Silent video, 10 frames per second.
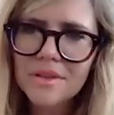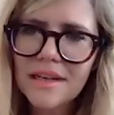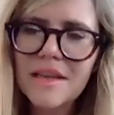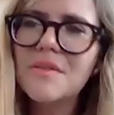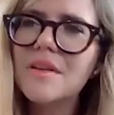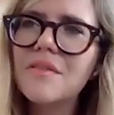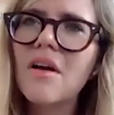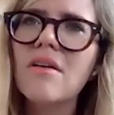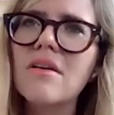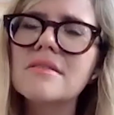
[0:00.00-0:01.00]
And even if I
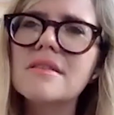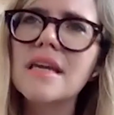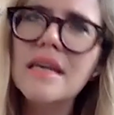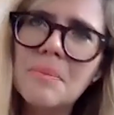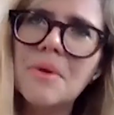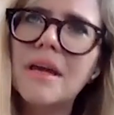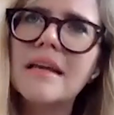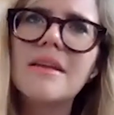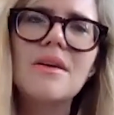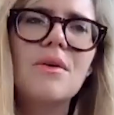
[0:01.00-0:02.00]
can't keep
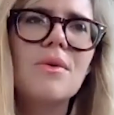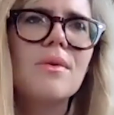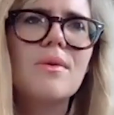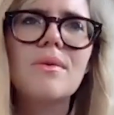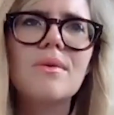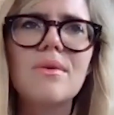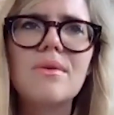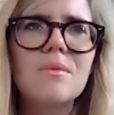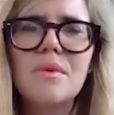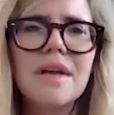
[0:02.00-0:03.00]
it
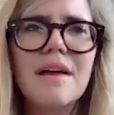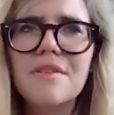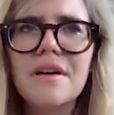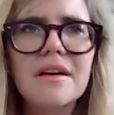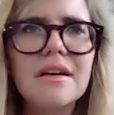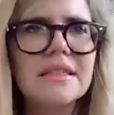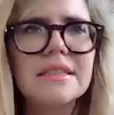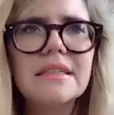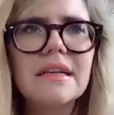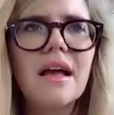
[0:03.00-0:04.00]
or whatever,
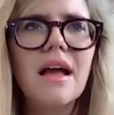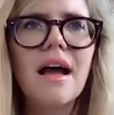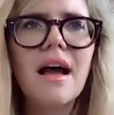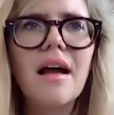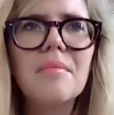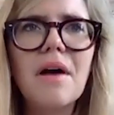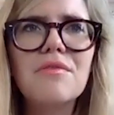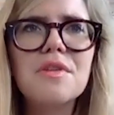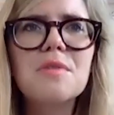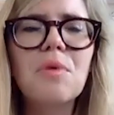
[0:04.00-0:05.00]
I've
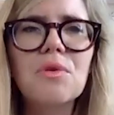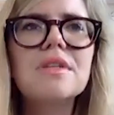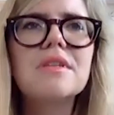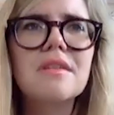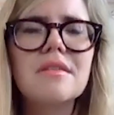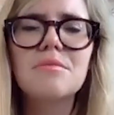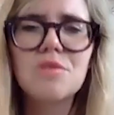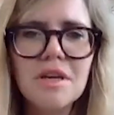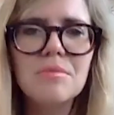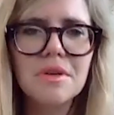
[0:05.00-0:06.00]
responded to some
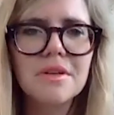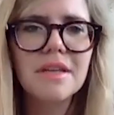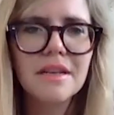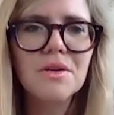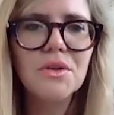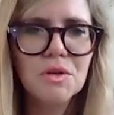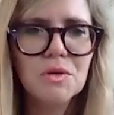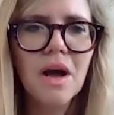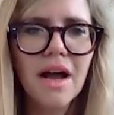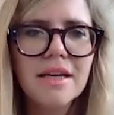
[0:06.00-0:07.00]
treatment in a good
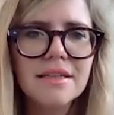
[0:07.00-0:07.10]
way.